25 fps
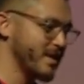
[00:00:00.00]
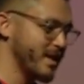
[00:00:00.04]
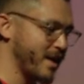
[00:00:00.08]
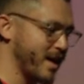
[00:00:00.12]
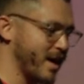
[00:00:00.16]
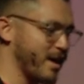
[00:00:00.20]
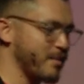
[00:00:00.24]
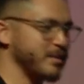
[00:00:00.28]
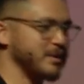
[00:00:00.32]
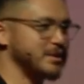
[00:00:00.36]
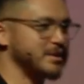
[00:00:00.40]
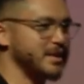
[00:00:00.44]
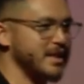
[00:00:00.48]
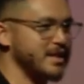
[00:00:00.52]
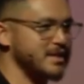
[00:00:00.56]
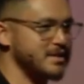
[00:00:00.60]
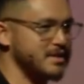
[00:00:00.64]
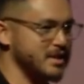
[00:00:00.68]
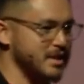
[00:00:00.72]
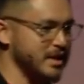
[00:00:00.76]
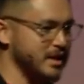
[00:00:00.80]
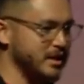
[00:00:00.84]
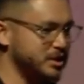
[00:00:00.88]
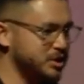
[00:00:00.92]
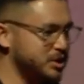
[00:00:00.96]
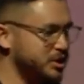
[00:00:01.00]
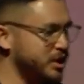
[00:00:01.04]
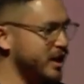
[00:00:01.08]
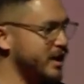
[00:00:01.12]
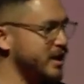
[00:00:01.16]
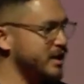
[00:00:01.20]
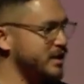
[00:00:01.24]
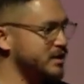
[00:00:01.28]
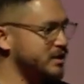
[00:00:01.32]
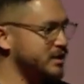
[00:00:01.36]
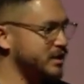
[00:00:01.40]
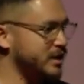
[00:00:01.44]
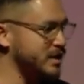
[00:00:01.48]
How much has things
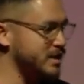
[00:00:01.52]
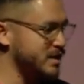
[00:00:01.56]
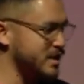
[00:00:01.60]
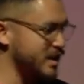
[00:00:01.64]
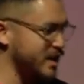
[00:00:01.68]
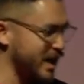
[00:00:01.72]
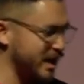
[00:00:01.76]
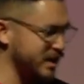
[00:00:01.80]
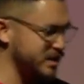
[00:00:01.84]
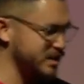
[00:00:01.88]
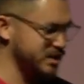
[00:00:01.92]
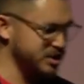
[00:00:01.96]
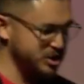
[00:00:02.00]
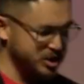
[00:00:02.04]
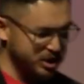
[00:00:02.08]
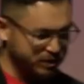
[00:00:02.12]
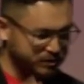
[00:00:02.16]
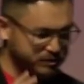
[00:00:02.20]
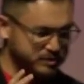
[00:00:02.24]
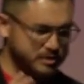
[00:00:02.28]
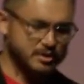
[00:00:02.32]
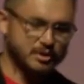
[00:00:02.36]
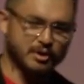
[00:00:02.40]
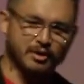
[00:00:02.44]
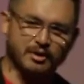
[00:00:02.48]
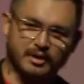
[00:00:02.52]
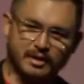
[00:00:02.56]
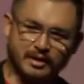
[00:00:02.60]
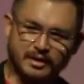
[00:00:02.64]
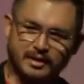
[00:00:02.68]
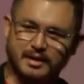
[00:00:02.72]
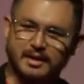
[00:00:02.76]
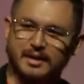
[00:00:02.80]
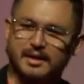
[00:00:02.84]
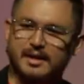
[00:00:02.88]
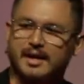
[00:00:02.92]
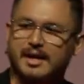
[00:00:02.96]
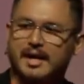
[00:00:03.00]
changed since that stuff started?
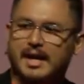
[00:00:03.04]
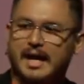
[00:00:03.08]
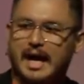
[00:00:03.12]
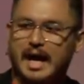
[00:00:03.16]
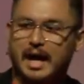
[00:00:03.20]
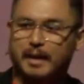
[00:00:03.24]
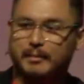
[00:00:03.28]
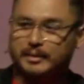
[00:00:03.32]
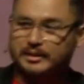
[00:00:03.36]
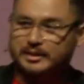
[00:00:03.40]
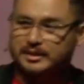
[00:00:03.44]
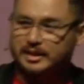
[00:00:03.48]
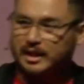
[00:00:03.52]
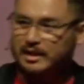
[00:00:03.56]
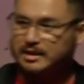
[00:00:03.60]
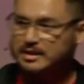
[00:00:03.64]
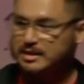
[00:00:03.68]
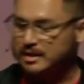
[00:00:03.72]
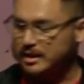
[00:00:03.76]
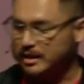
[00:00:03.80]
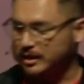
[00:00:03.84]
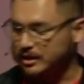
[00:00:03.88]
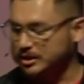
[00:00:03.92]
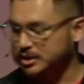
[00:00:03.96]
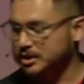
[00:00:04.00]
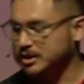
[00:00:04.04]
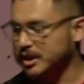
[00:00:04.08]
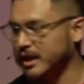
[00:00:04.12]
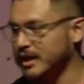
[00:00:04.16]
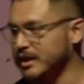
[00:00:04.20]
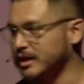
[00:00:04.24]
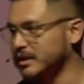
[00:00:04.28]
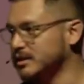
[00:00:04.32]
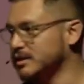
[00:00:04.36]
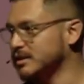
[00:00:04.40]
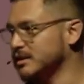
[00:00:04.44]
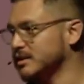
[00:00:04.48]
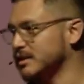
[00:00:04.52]
How much has things
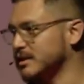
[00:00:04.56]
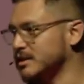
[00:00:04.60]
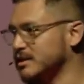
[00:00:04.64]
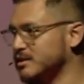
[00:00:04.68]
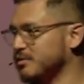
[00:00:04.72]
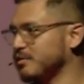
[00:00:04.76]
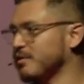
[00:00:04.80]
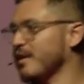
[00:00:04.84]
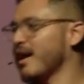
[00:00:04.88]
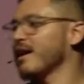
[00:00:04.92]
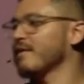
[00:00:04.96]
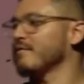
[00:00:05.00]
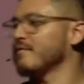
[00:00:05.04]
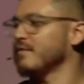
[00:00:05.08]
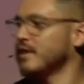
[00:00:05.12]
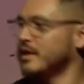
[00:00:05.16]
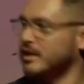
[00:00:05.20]
changed since 5